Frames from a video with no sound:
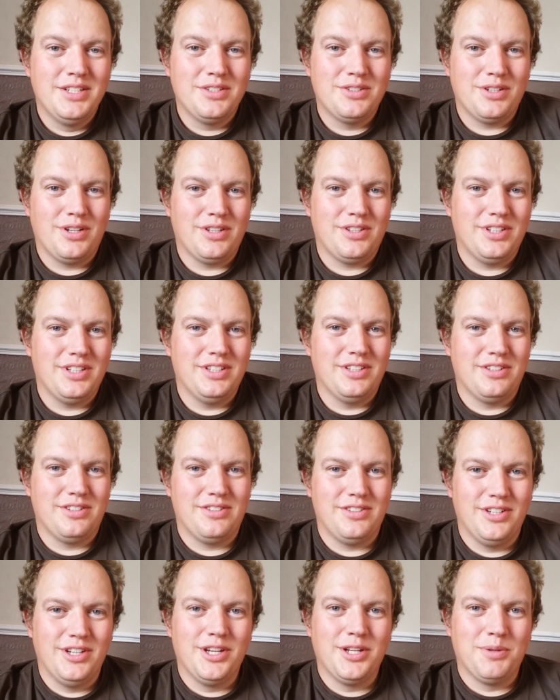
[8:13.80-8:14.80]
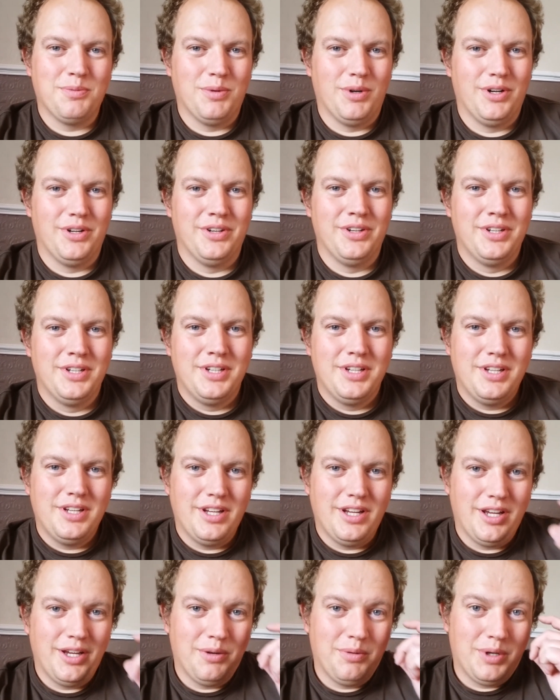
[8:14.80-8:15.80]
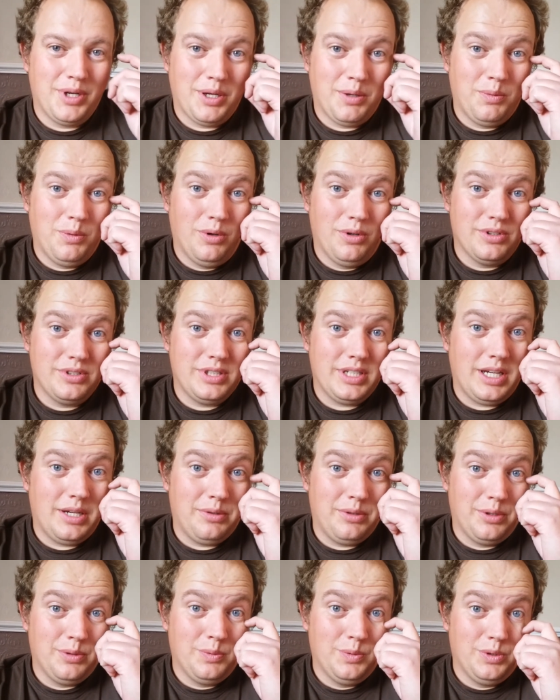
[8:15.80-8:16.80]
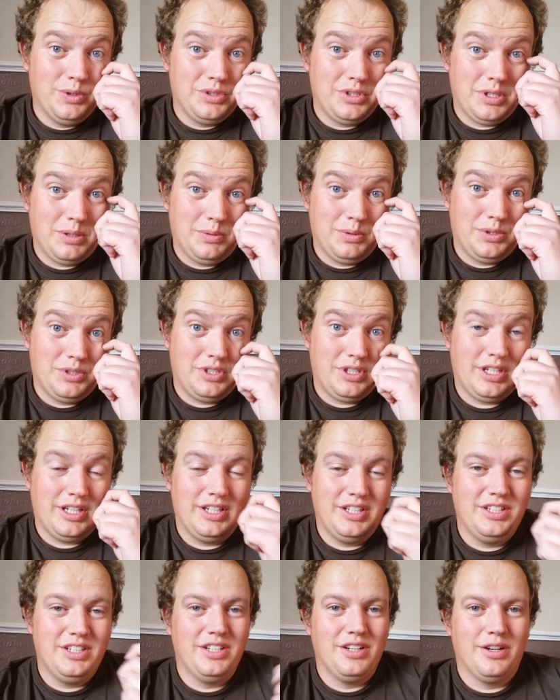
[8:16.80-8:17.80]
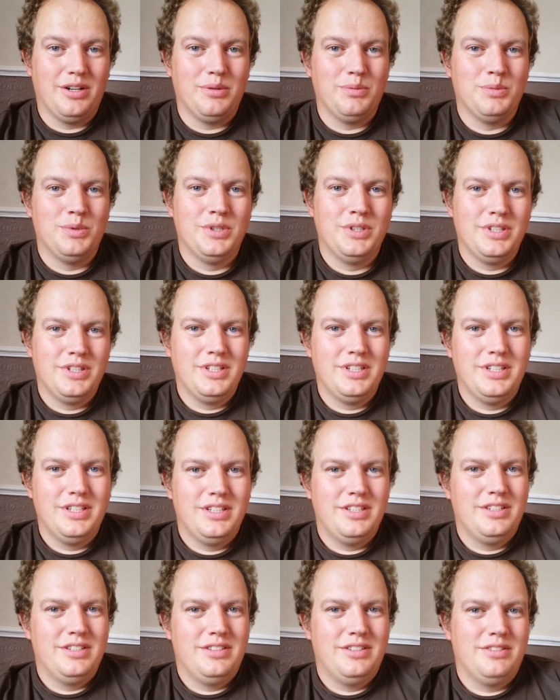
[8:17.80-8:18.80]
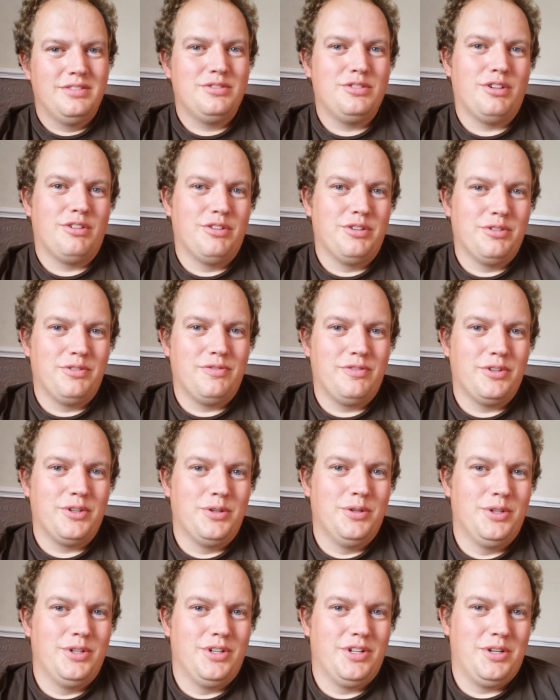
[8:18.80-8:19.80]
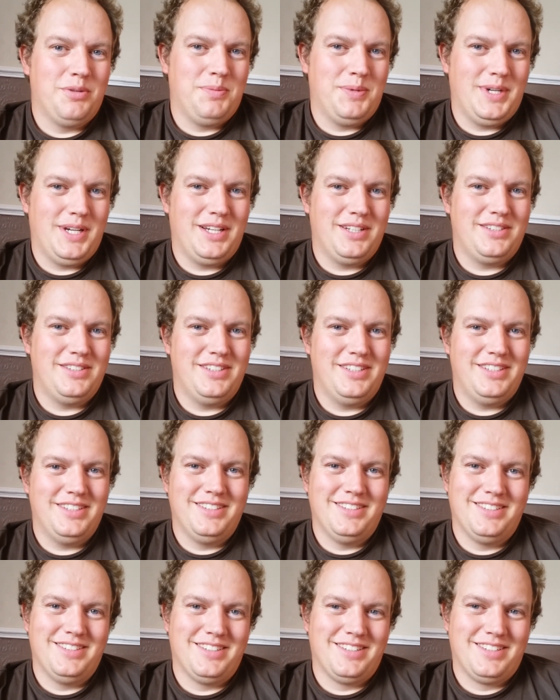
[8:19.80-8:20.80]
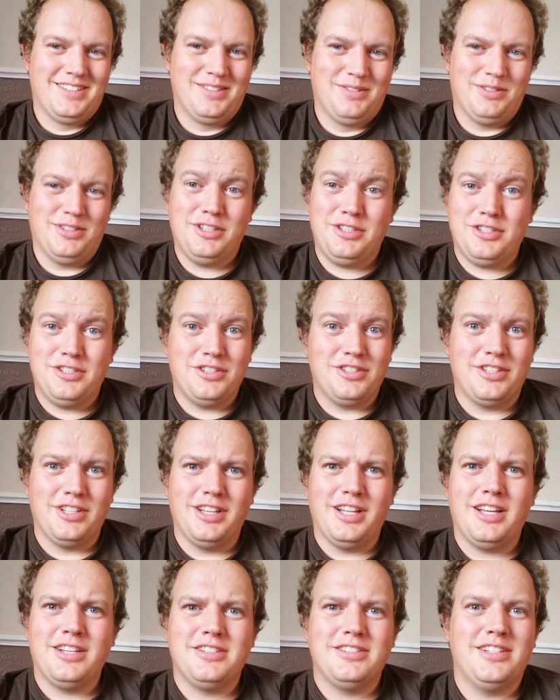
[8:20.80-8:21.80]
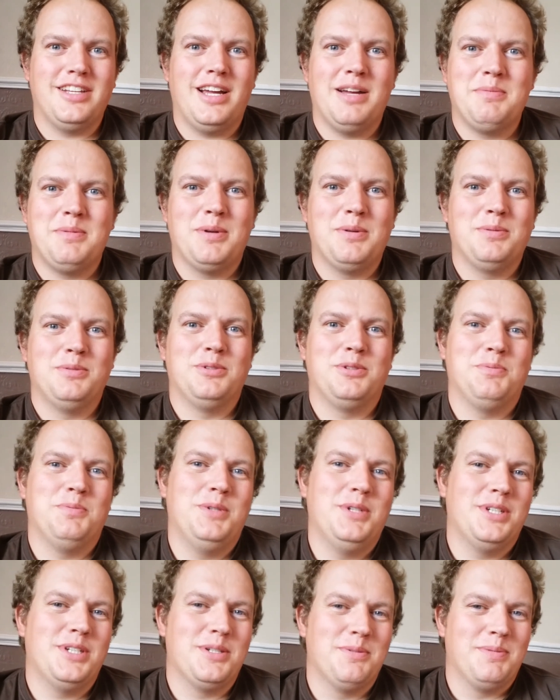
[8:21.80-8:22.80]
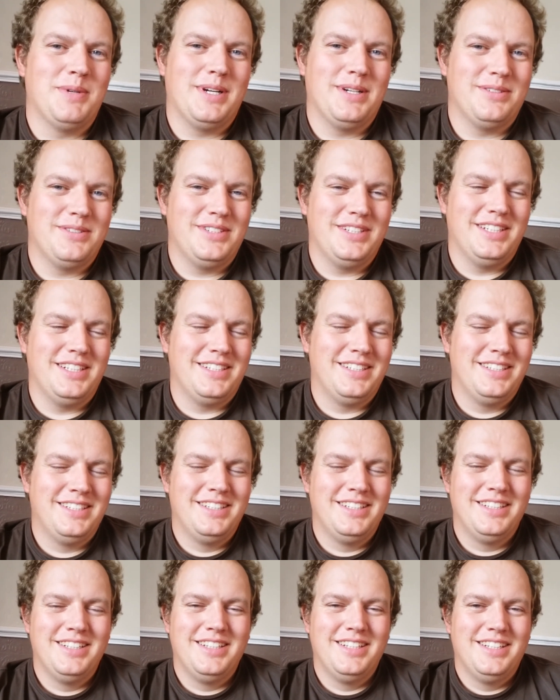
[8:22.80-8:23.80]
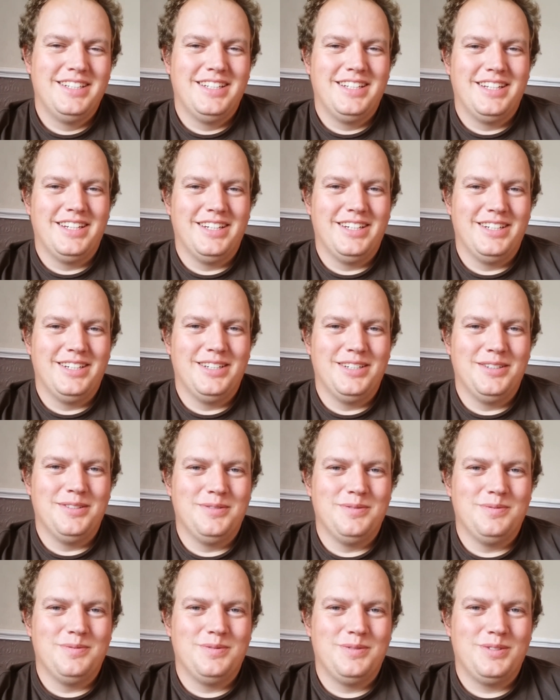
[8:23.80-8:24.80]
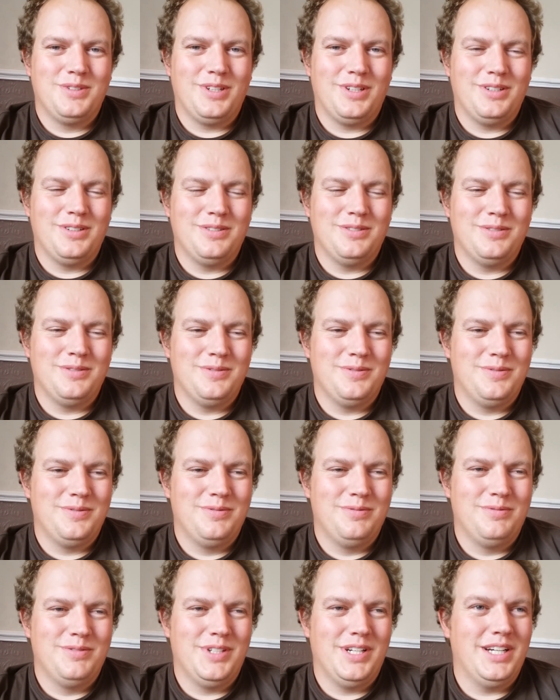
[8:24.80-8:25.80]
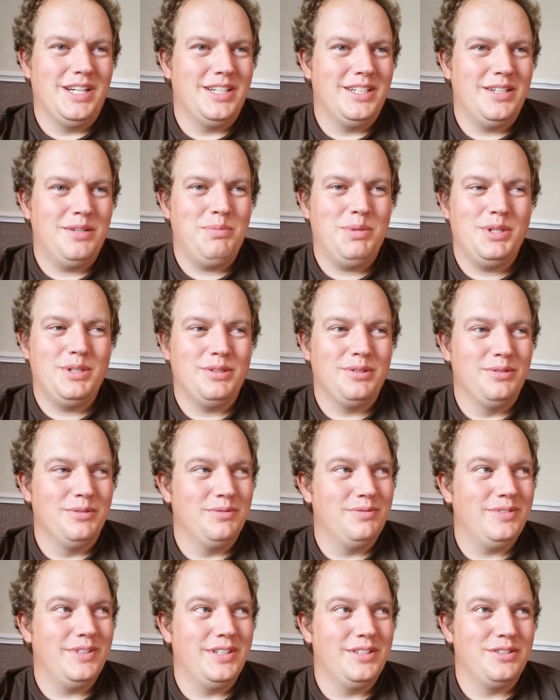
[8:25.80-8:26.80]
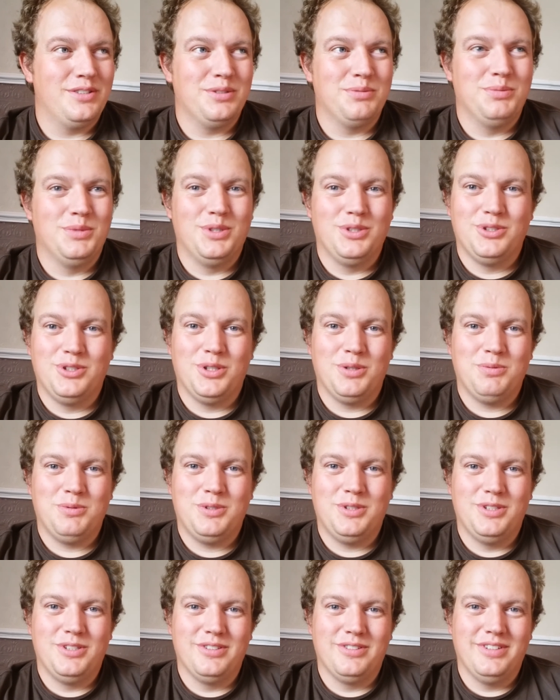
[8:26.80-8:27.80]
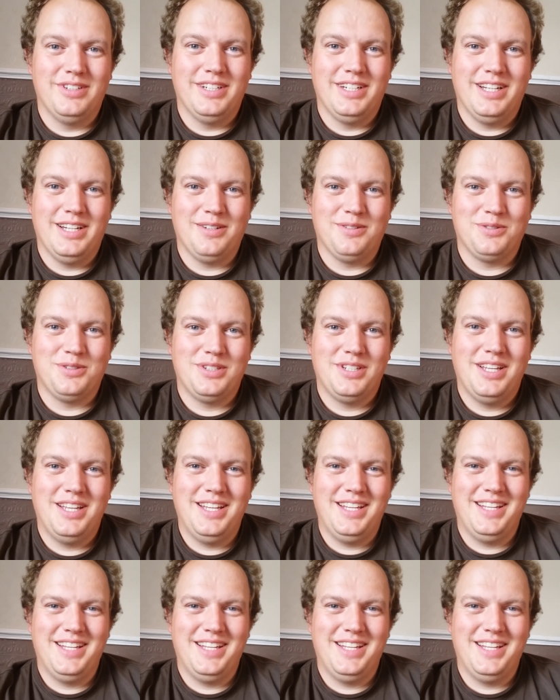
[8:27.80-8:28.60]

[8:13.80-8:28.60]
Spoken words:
So I think the third one, when I walked out of the woods, I was saying, you know, I'm sorry for going on about it, and this is the last time I will speak about it. So, right, I better go and find some more jobs to do in the house.